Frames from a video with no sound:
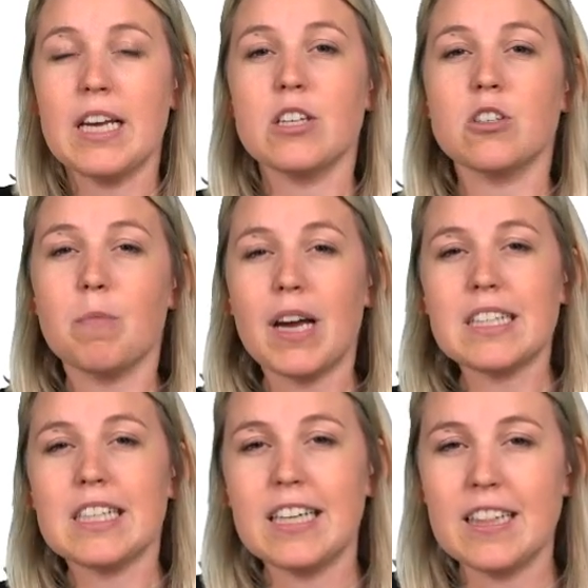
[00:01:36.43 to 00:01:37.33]
So
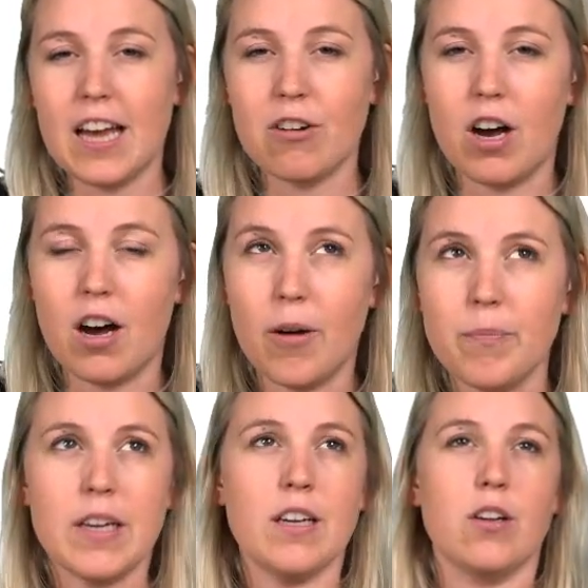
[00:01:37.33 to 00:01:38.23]
basically there are
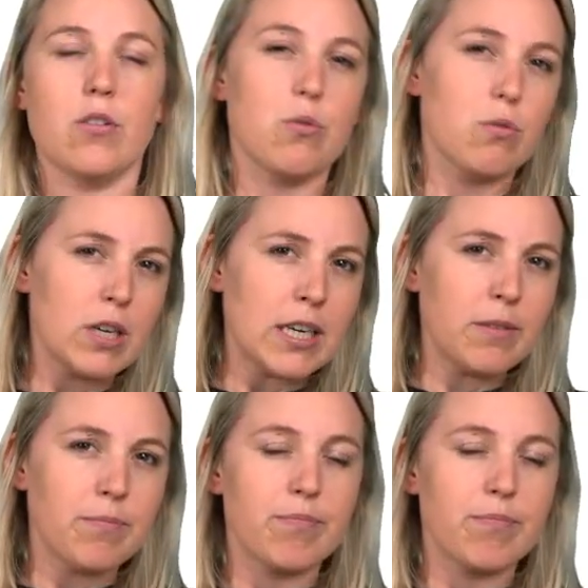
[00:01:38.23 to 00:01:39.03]
three,